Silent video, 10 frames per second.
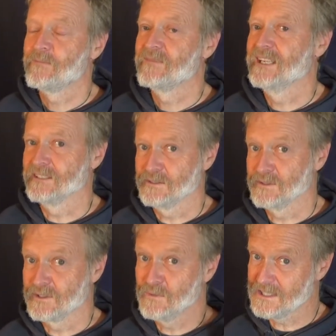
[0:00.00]
Now, of
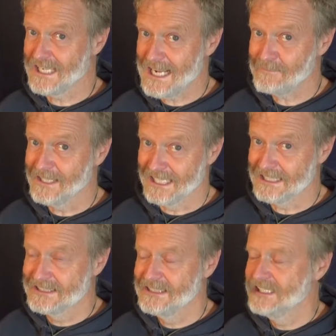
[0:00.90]
course, what's
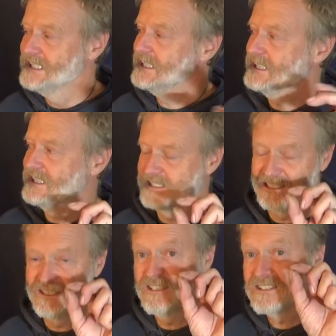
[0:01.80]
happening is
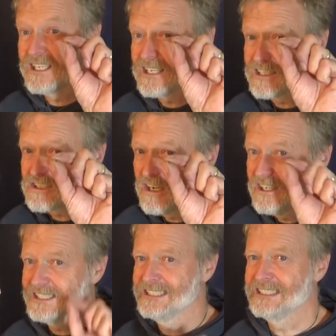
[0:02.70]
that those little
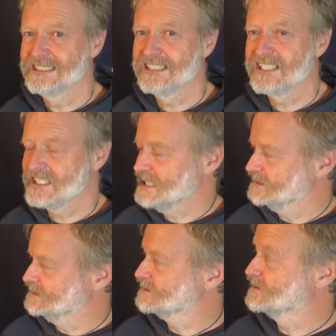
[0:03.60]
tiny
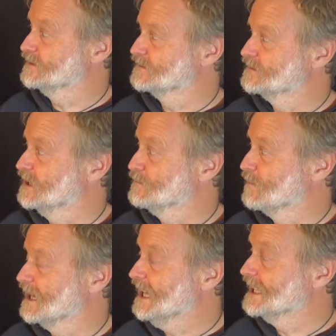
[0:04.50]
cells of a
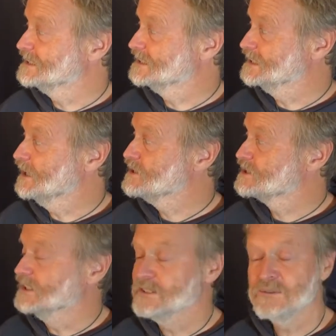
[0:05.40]
plant in the
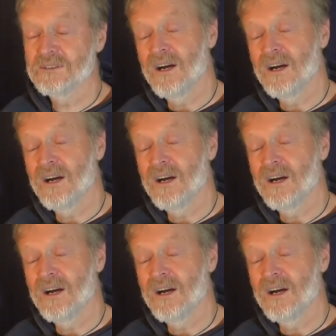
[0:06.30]
ocean